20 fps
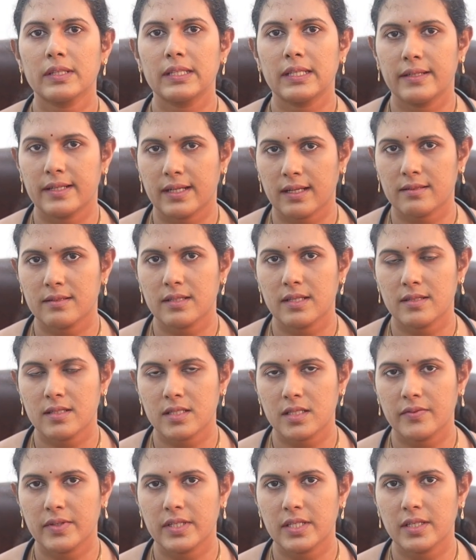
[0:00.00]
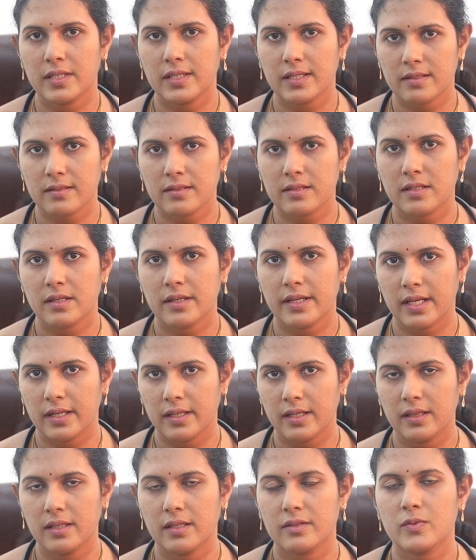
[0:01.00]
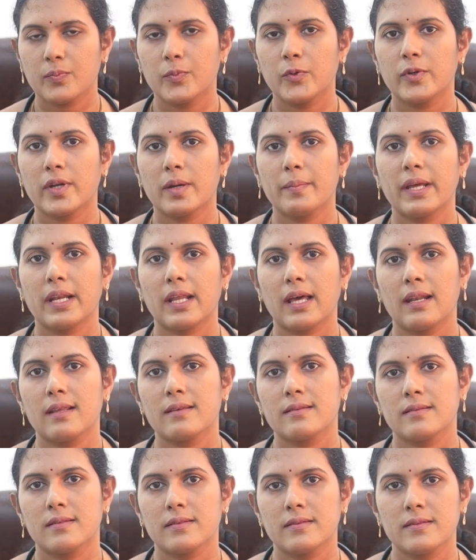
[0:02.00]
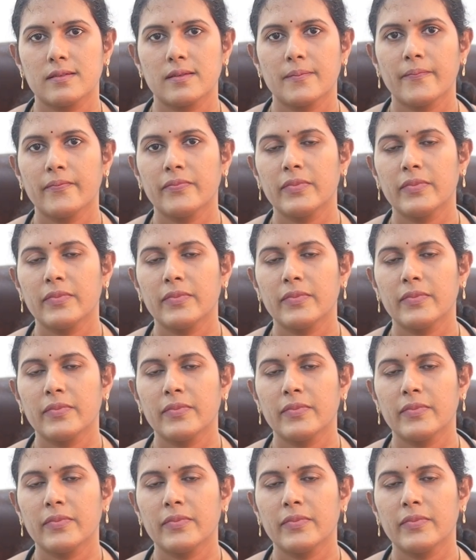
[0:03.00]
the drug sensitivity test done in the sputum analysis,